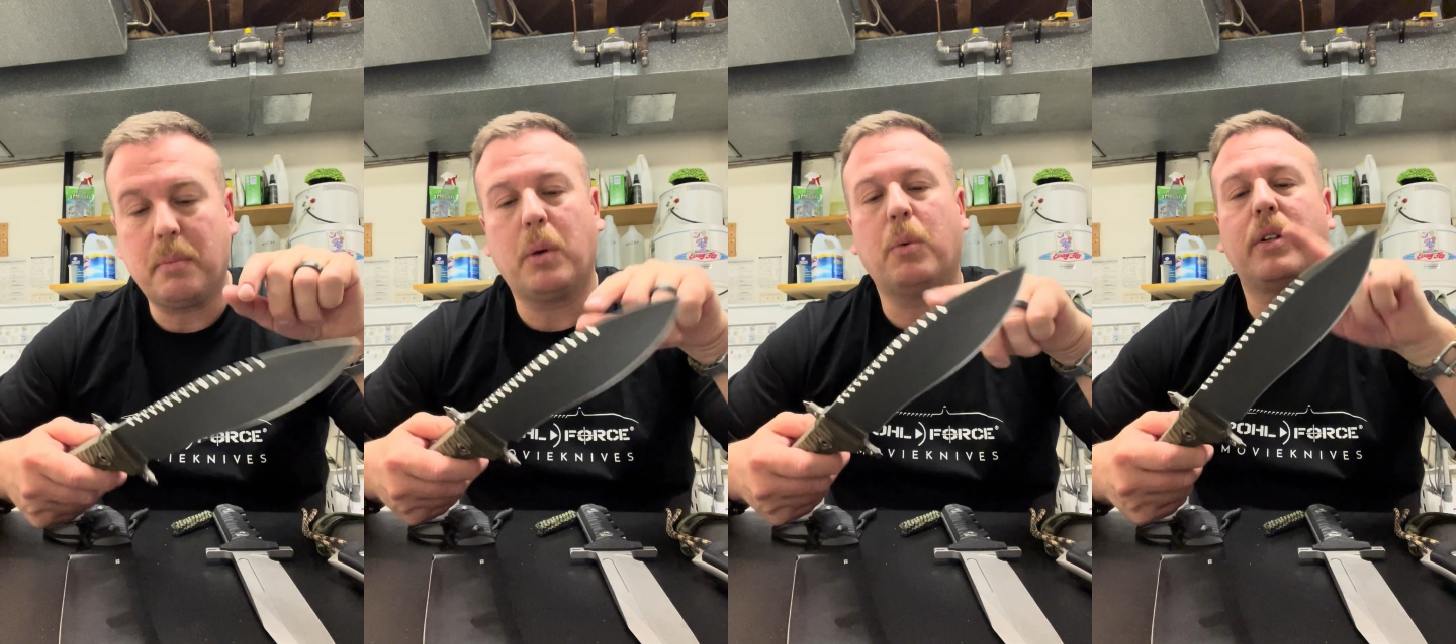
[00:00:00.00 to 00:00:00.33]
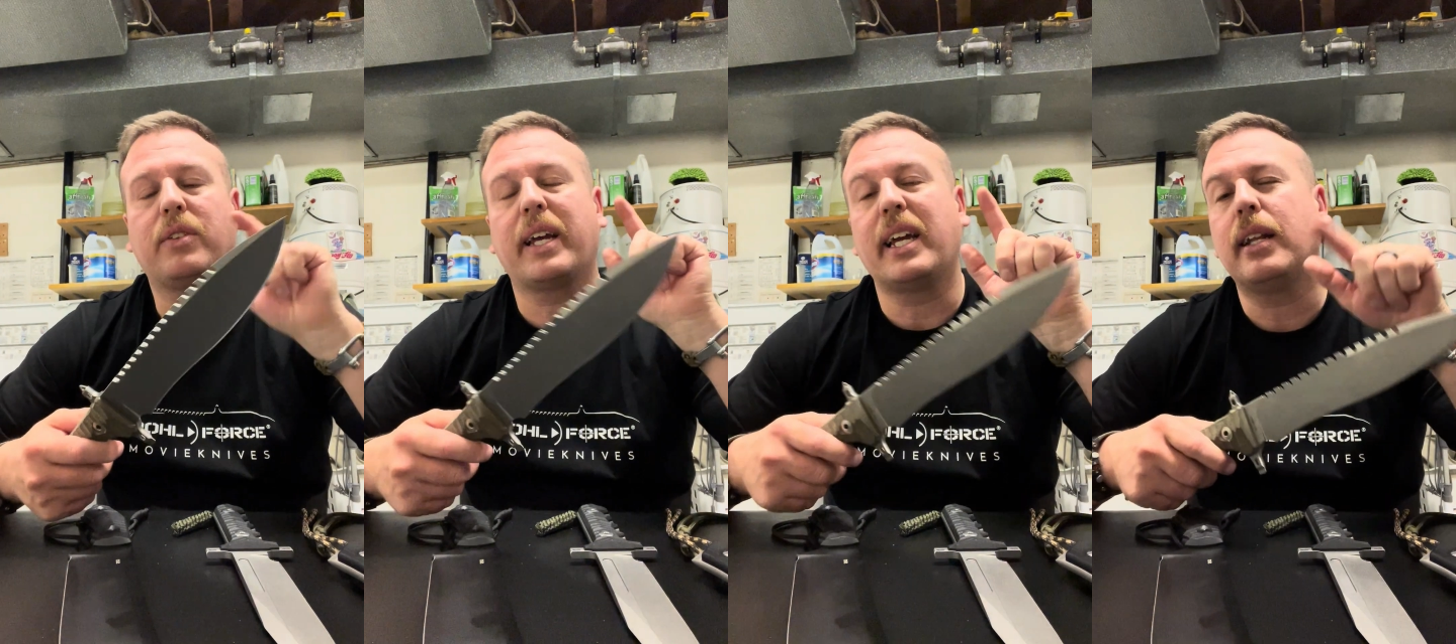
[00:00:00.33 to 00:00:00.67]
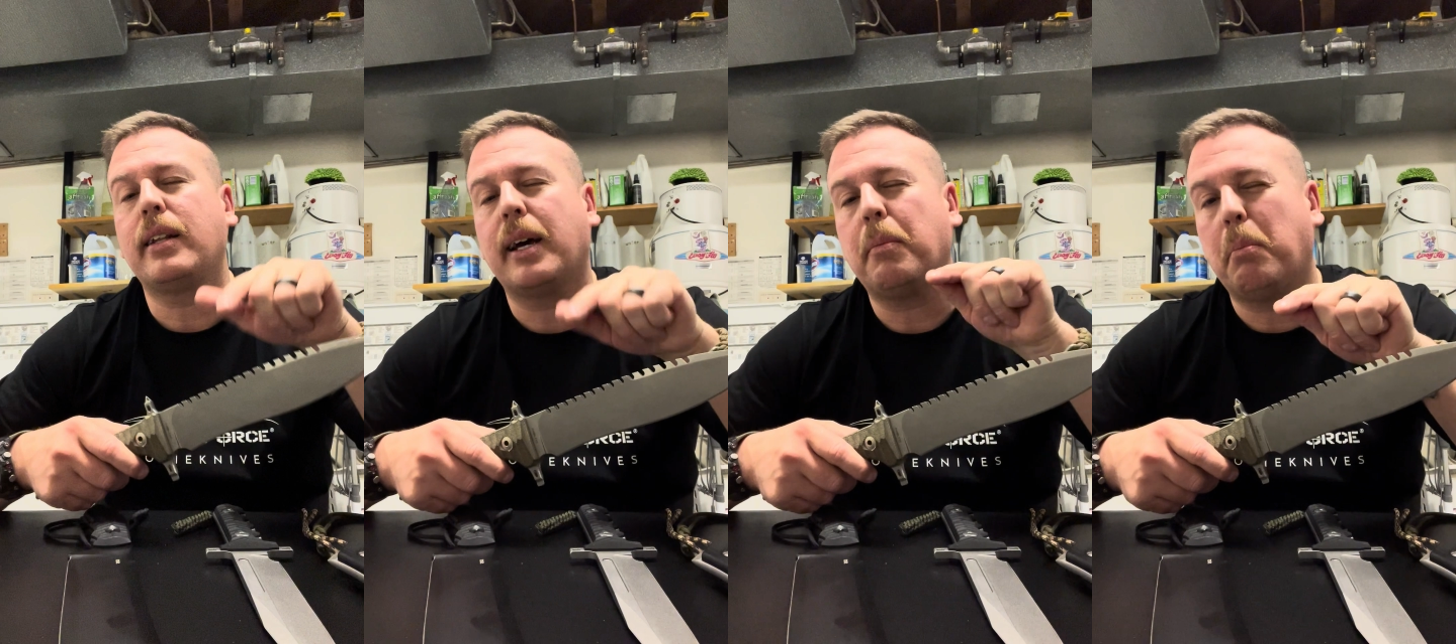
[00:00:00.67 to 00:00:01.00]
But once I
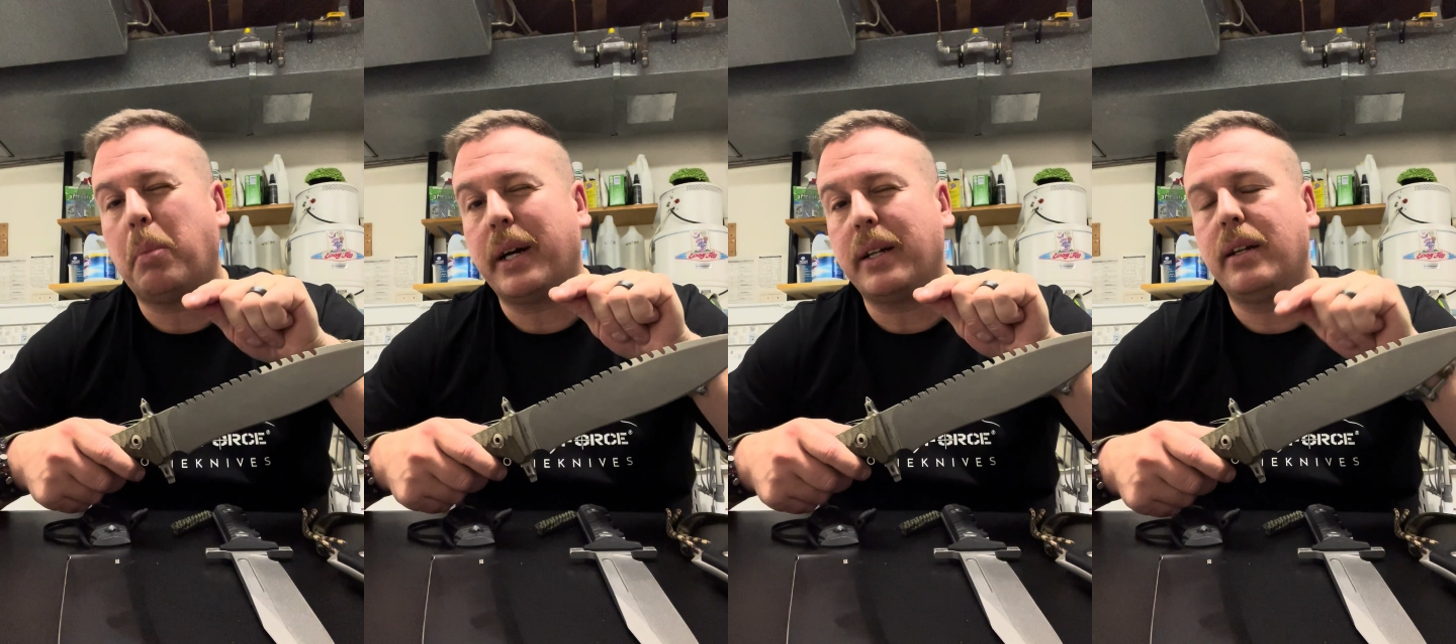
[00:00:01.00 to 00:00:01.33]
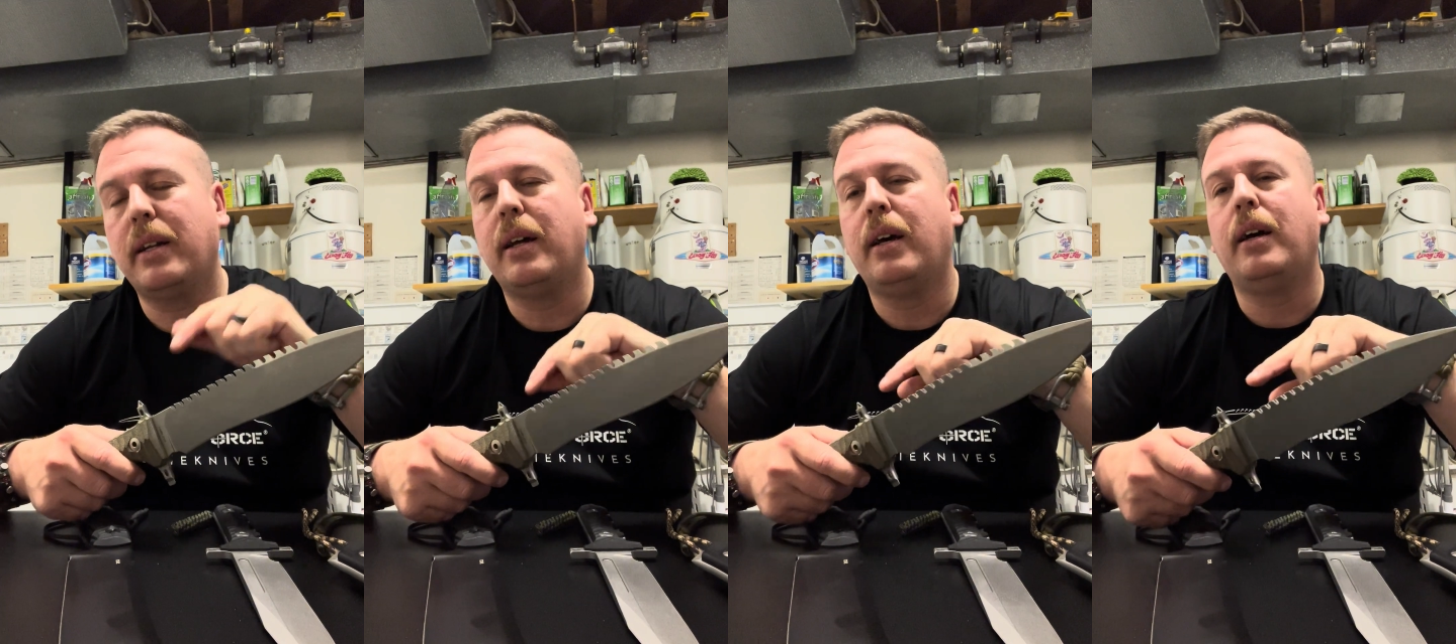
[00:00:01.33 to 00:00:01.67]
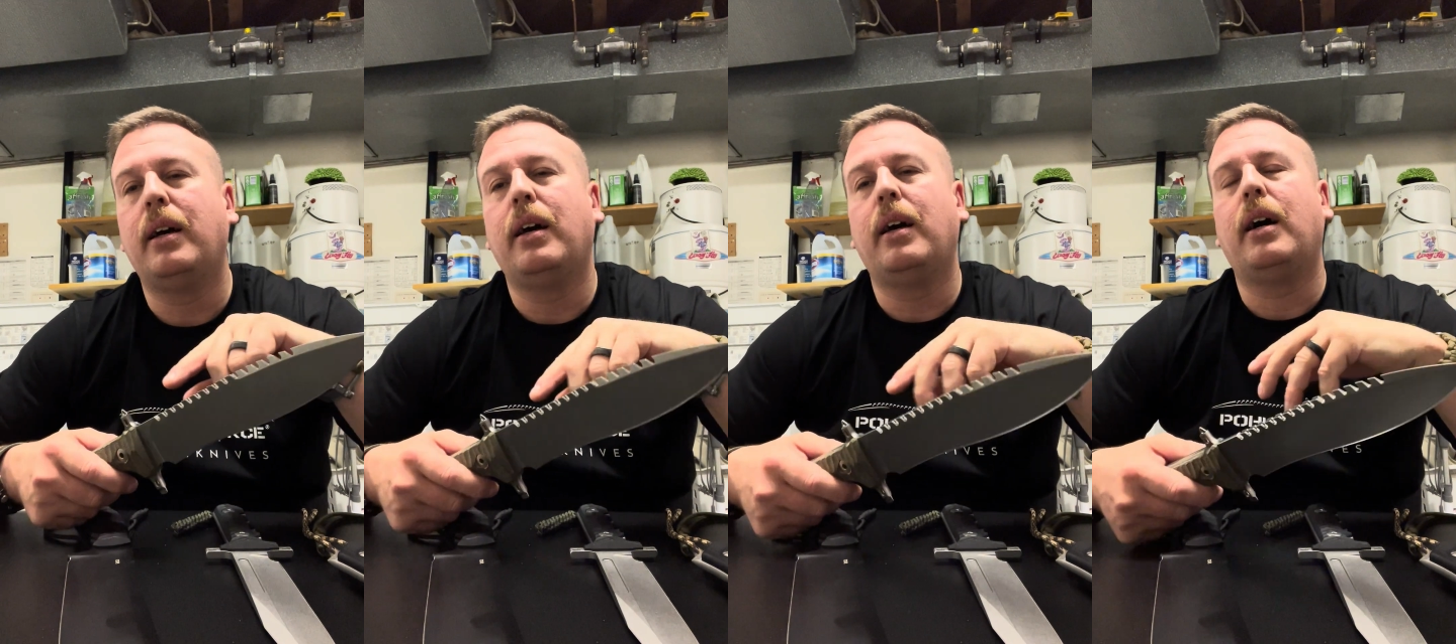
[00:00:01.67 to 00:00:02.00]
hit that button,
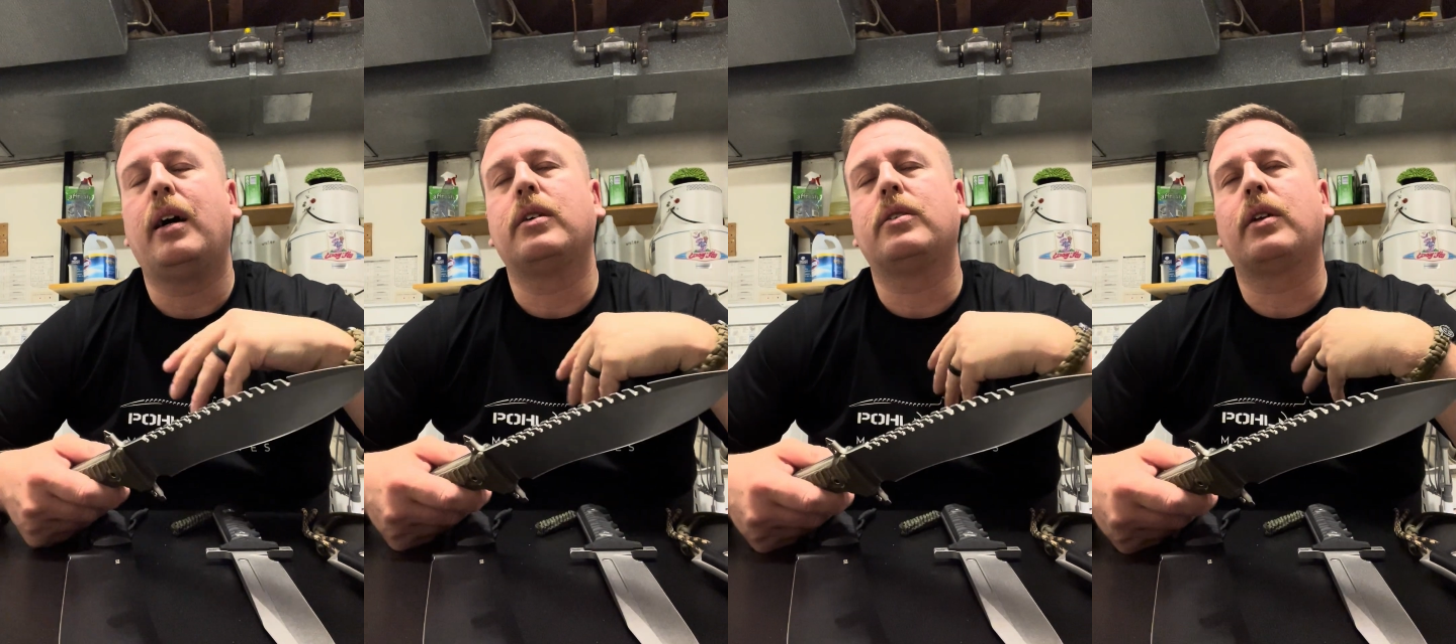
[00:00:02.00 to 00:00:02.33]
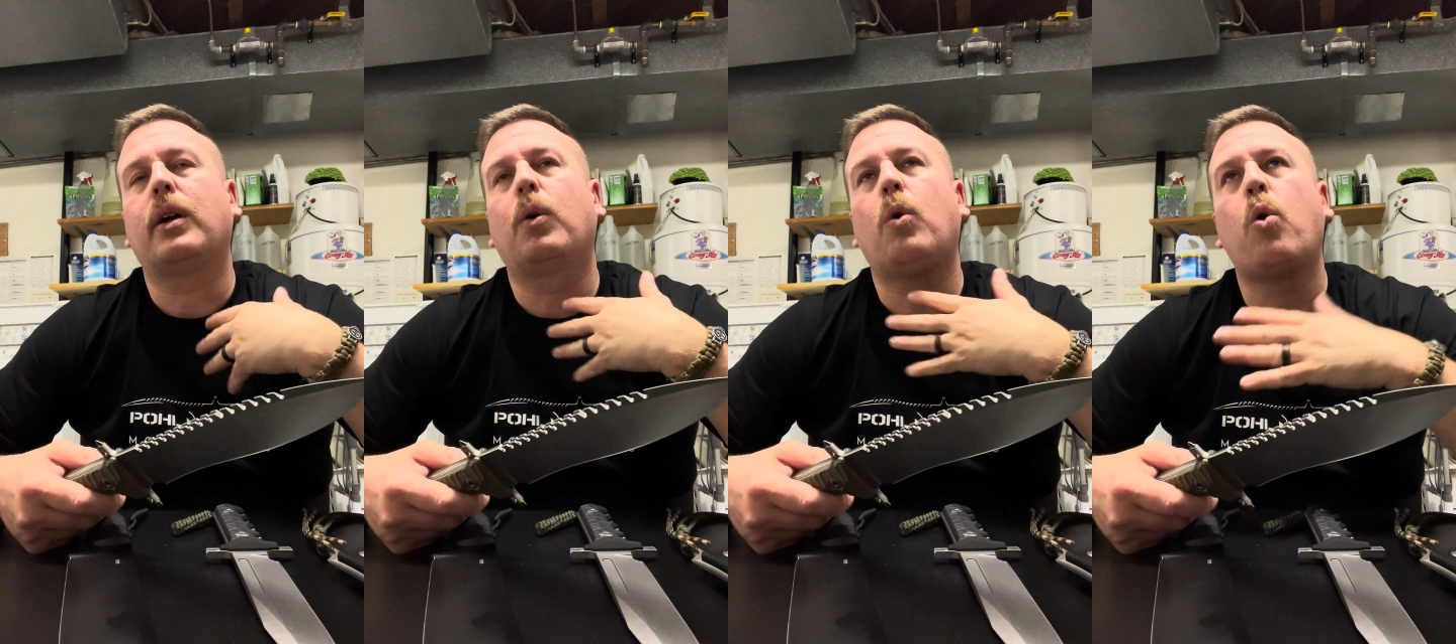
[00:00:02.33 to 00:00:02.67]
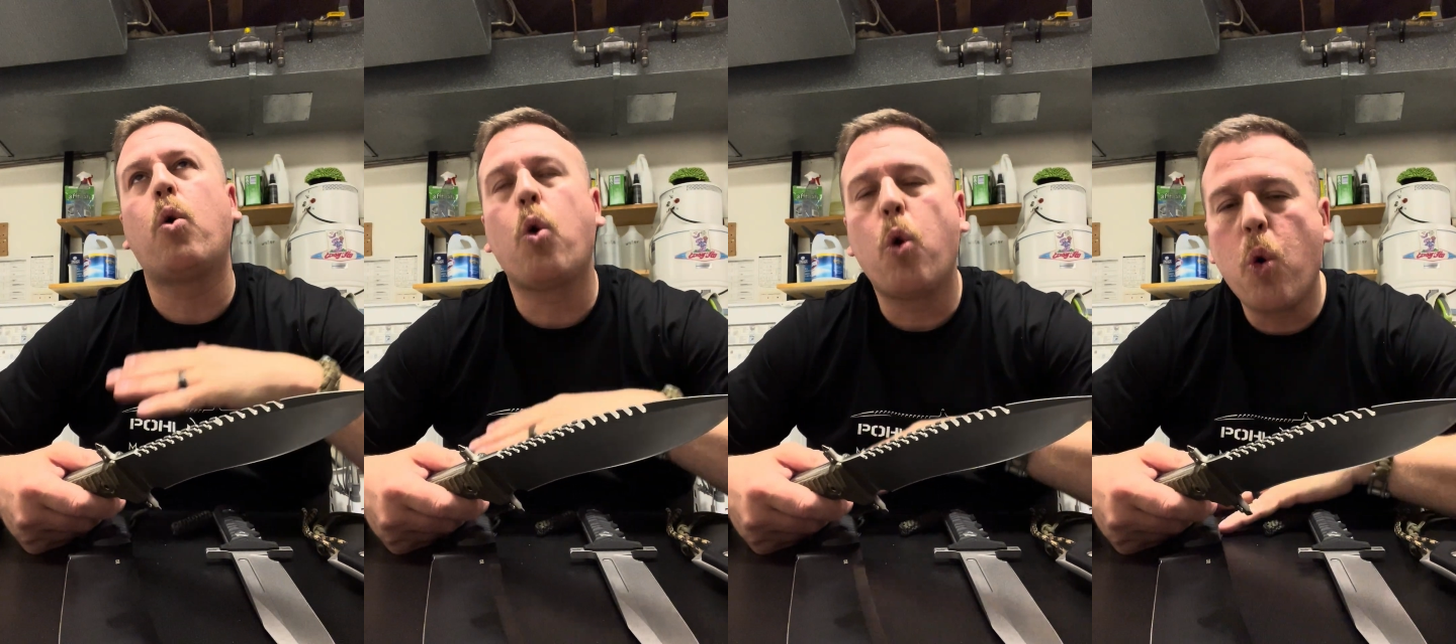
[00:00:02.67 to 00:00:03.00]
I was like,
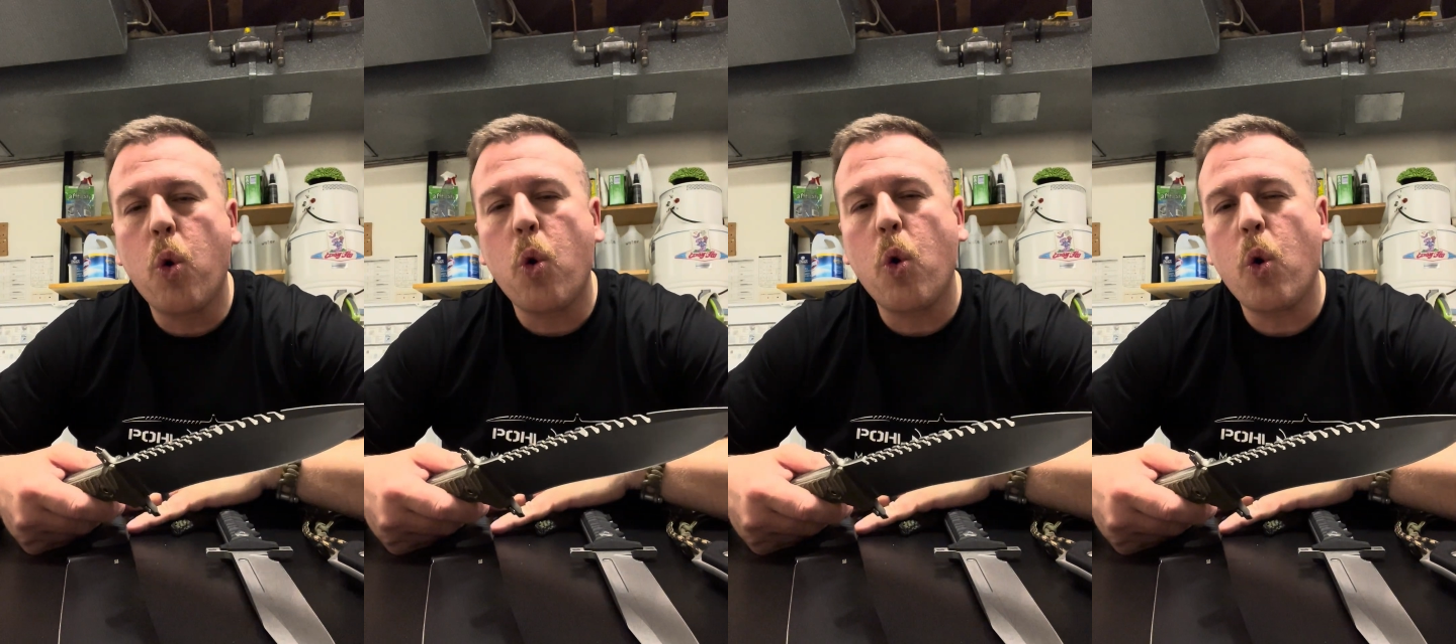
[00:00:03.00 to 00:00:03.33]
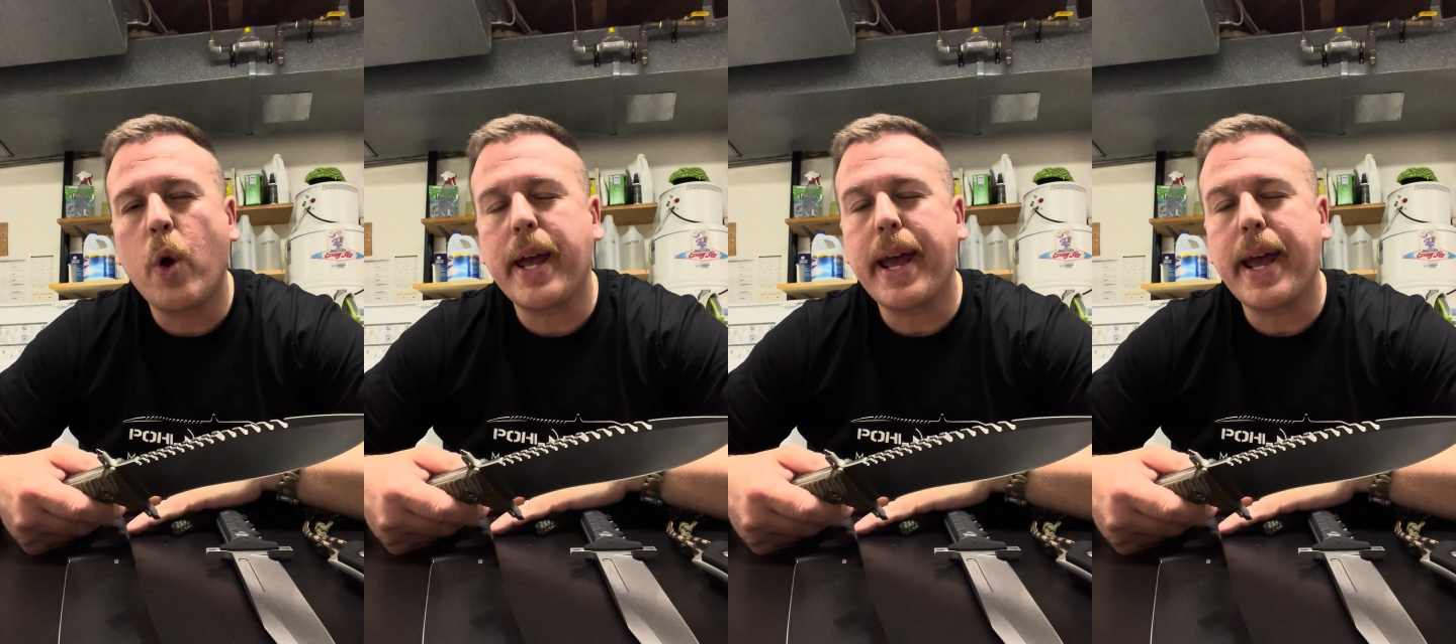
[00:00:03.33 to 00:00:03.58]
oh,